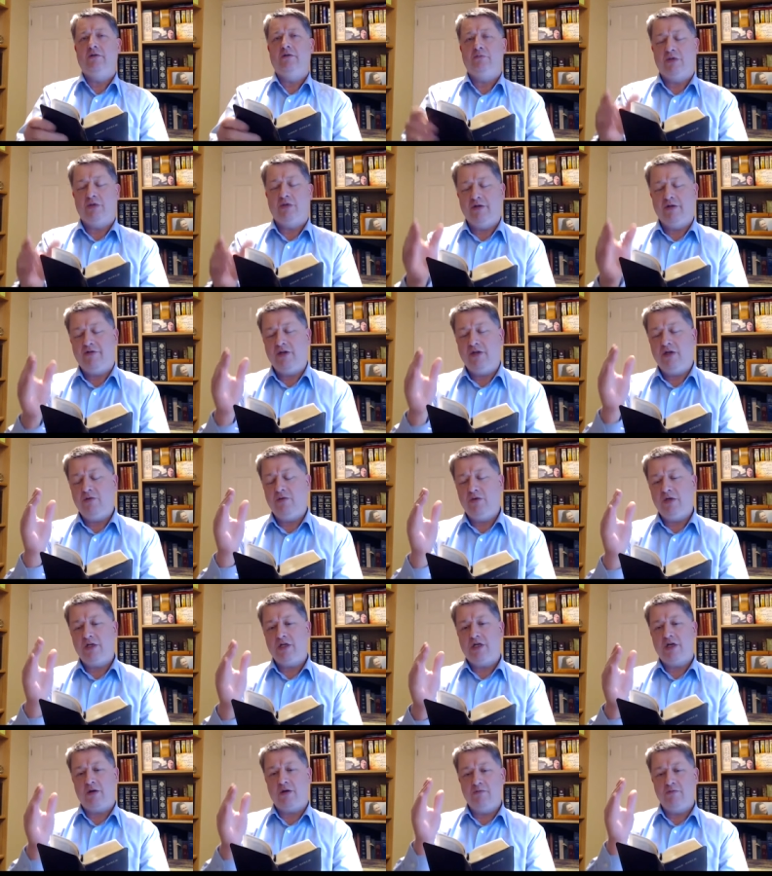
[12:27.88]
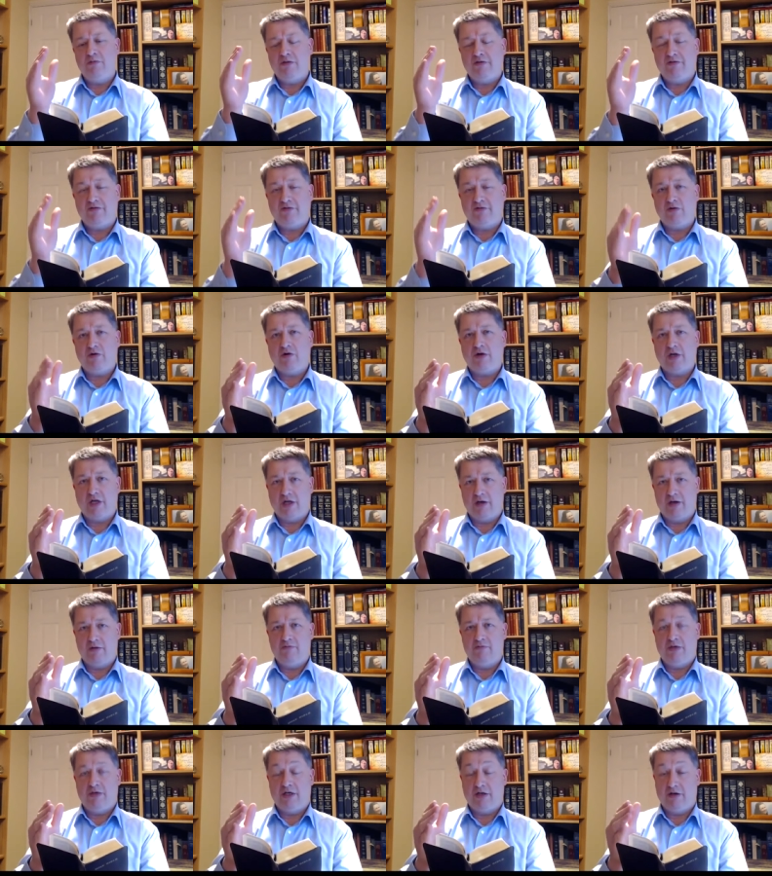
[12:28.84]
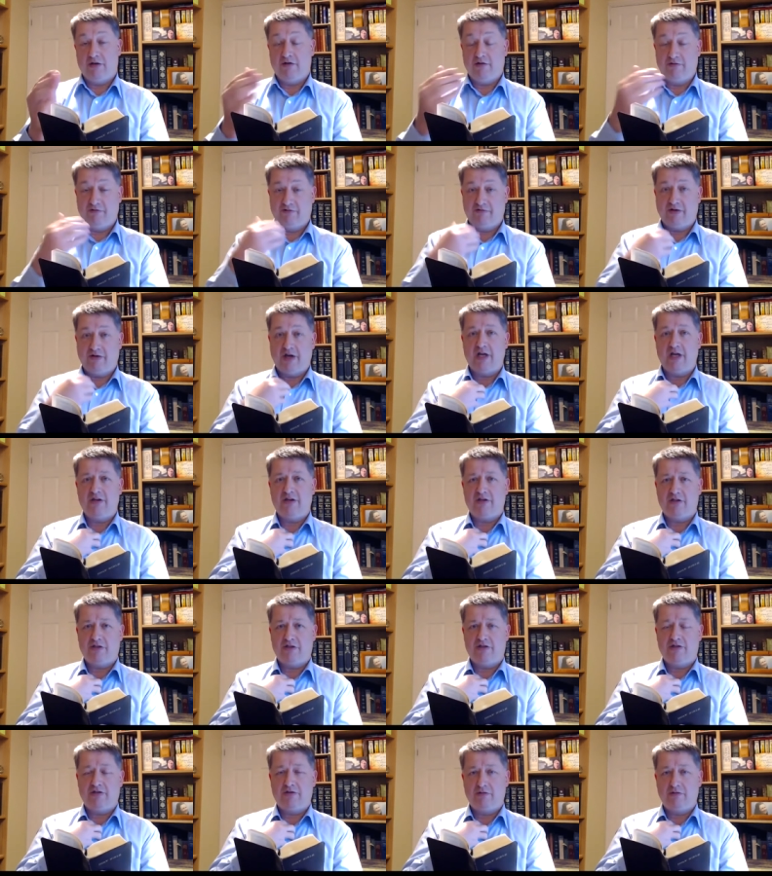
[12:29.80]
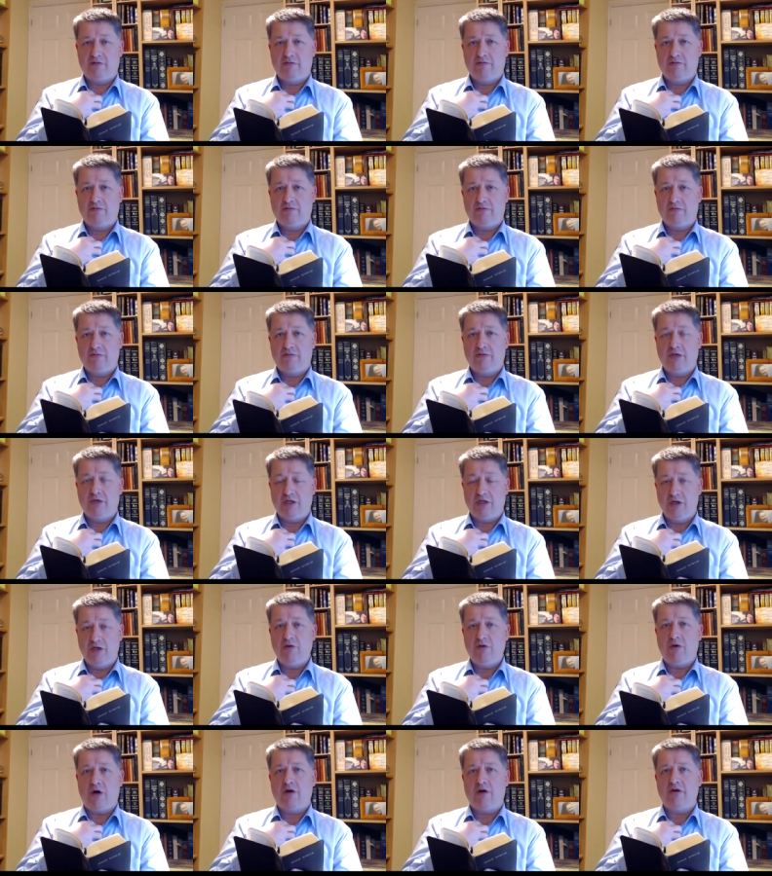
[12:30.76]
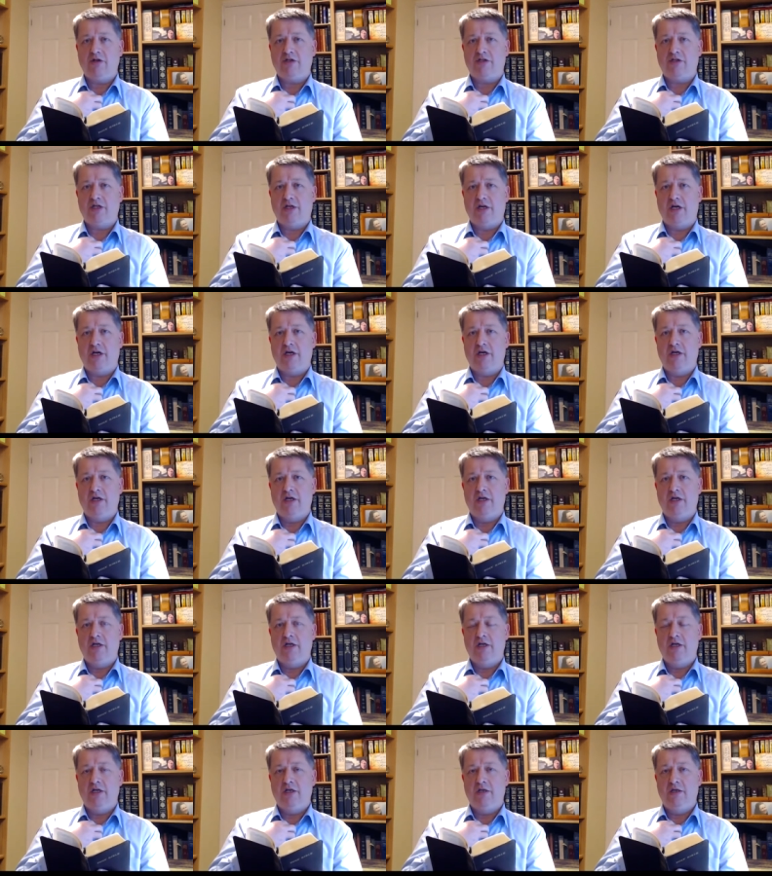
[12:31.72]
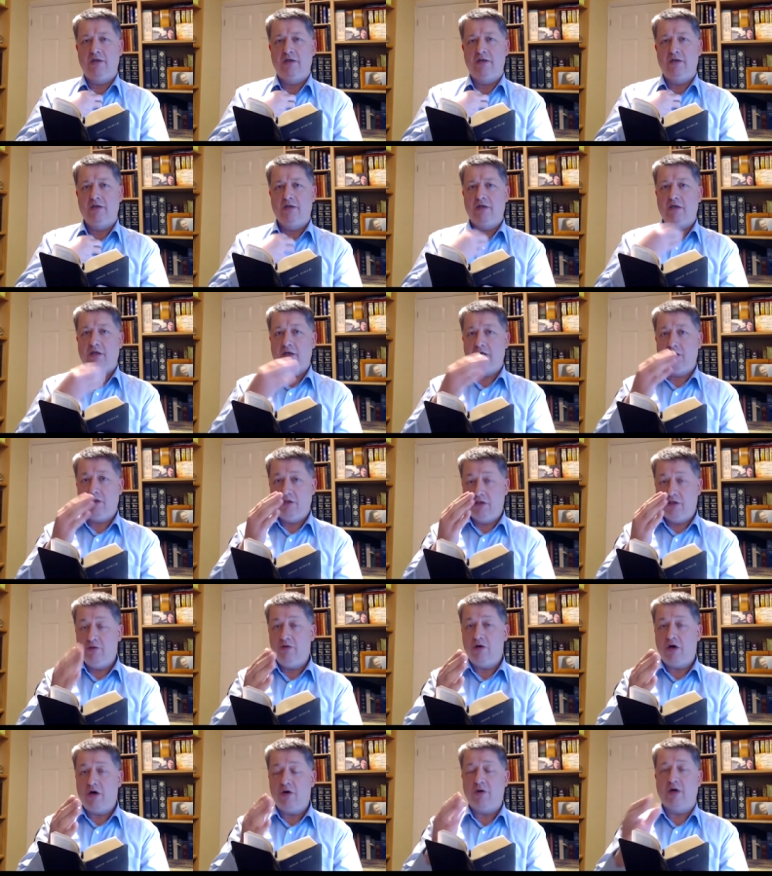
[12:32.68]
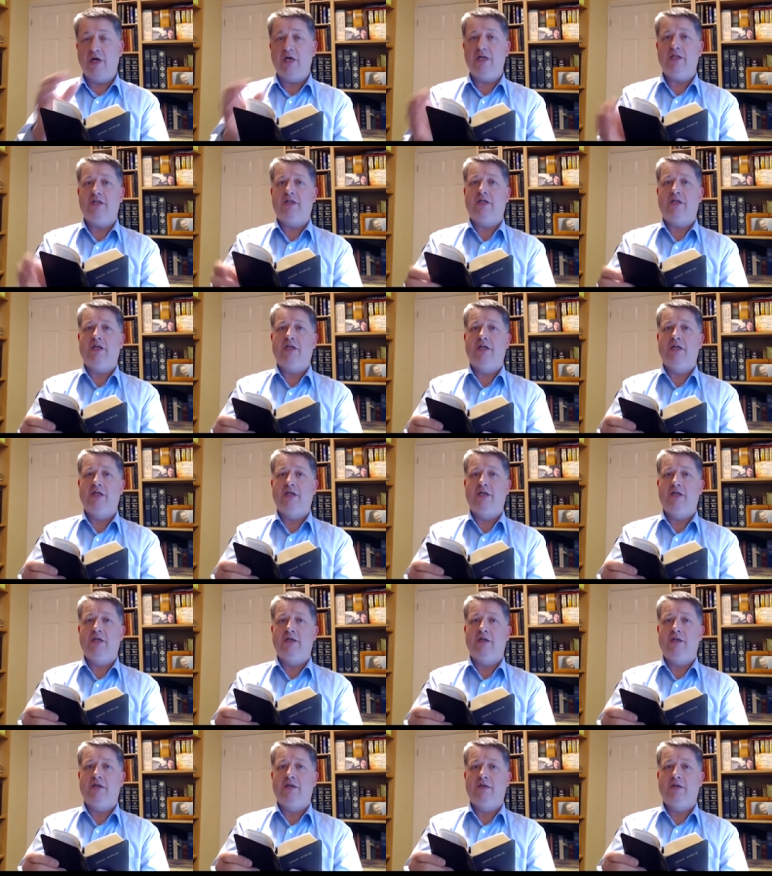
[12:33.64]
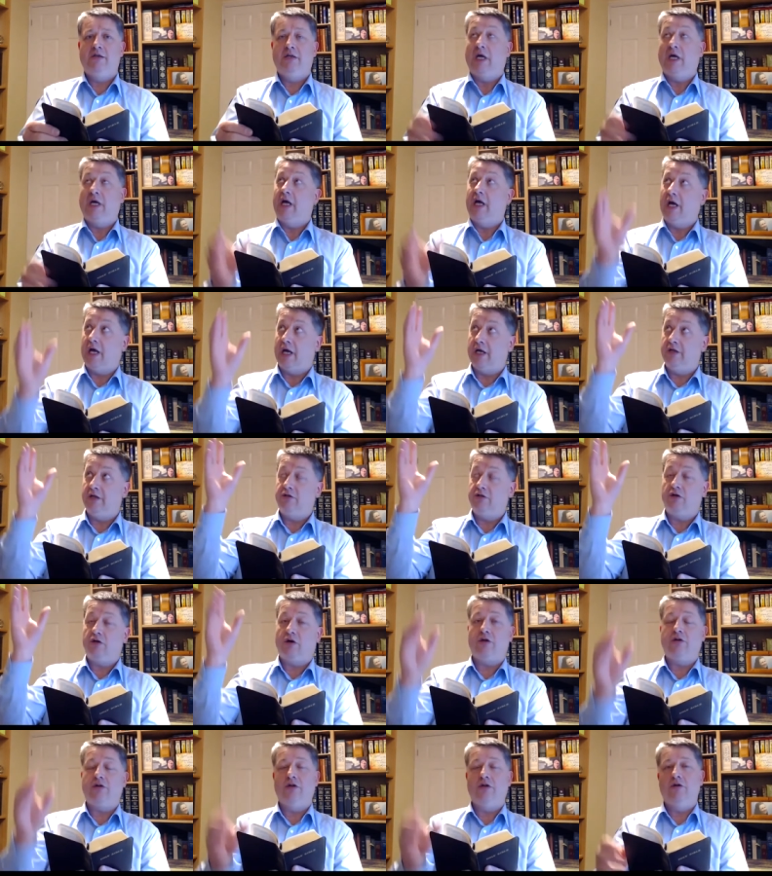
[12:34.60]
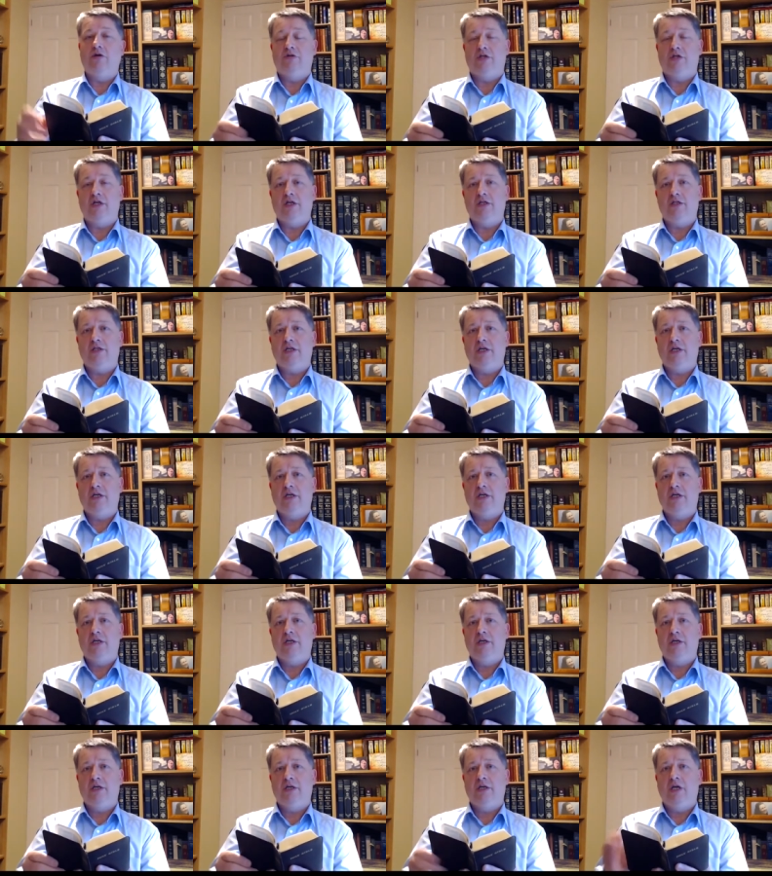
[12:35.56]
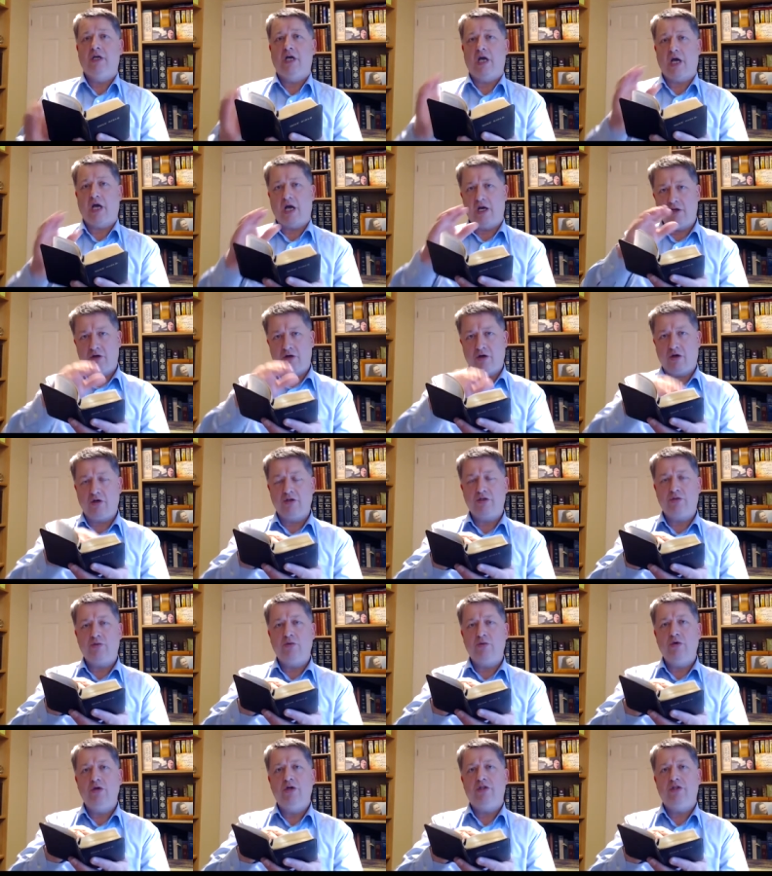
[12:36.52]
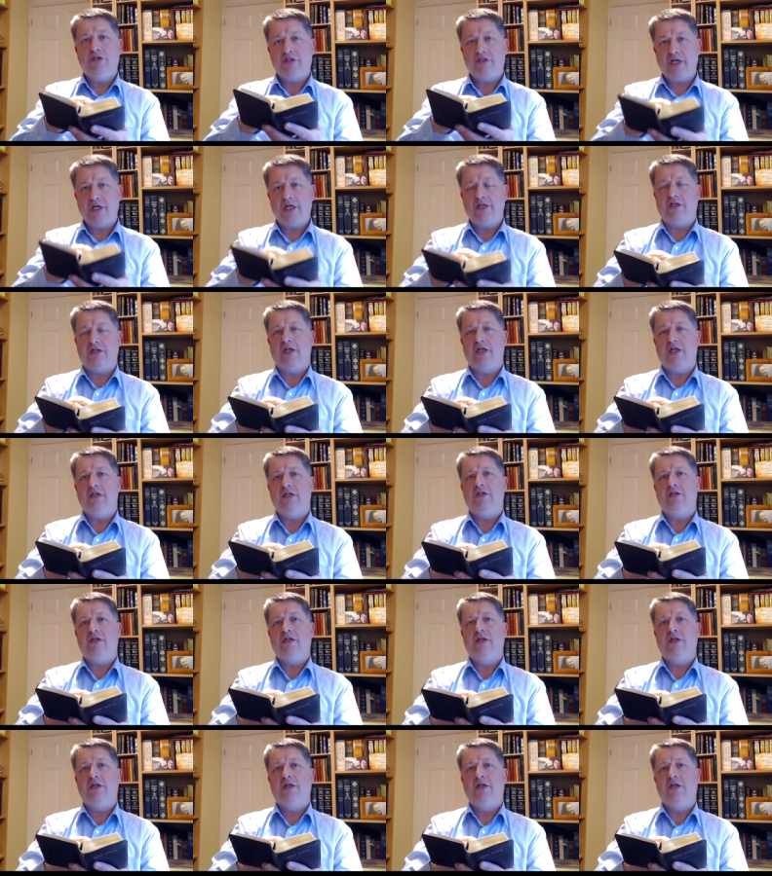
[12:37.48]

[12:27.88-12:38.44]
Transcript: but if you would come before him and confess that you are a sinner, you know it, and God knows it, and God's word says it.